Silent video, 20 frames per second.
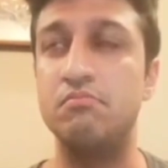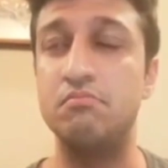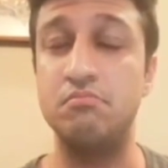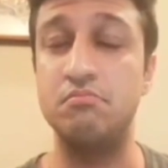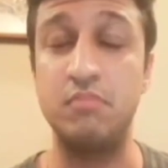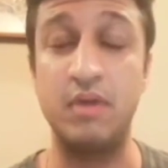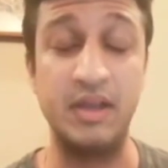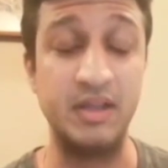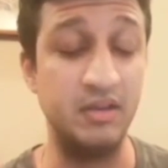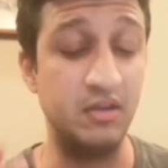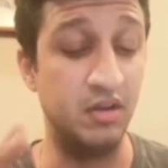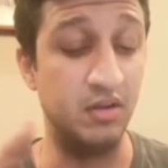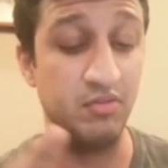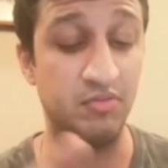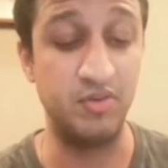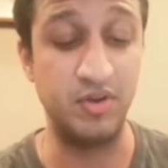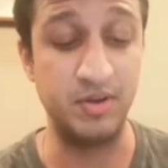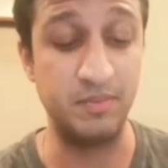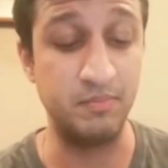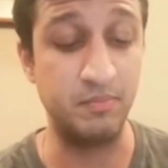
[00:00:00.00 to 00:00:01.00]
my
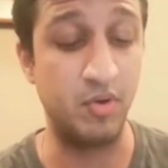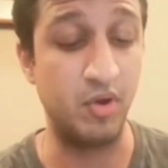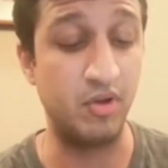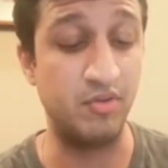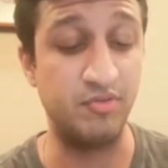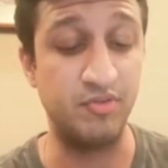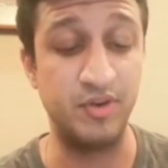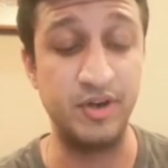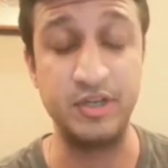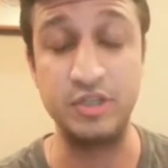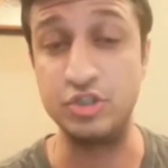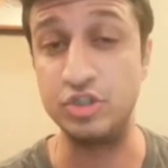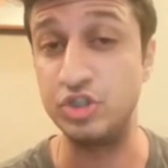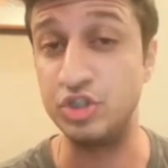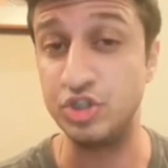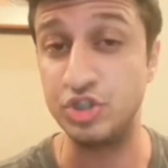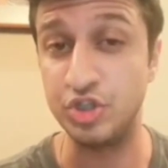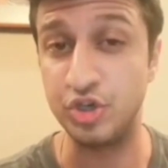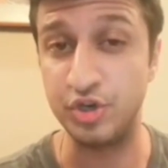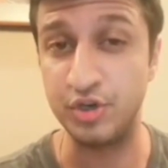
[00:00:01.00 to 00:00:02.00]
girlfriend, boyfriend
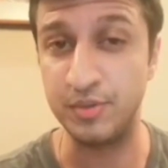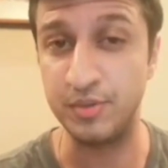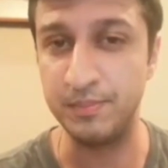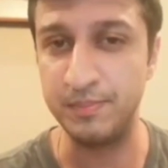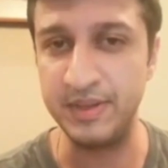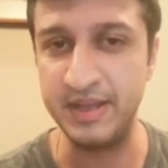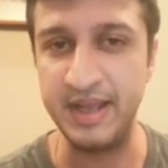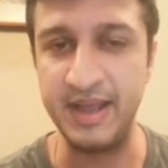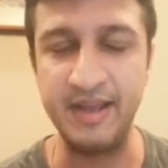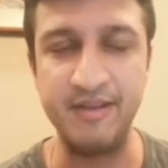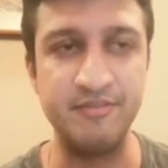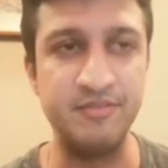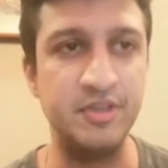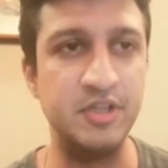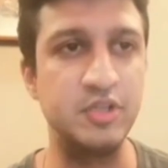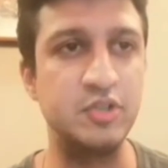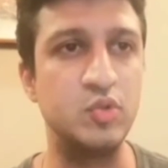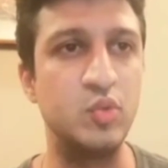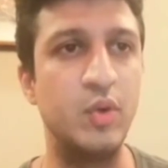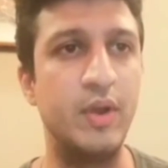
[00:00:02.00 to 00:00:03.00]
should behave
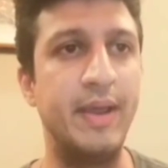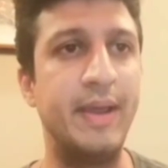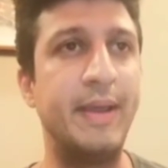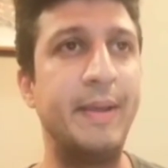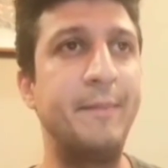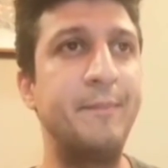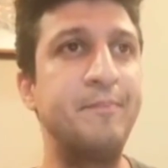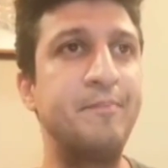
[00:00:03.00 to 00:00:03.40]
this way,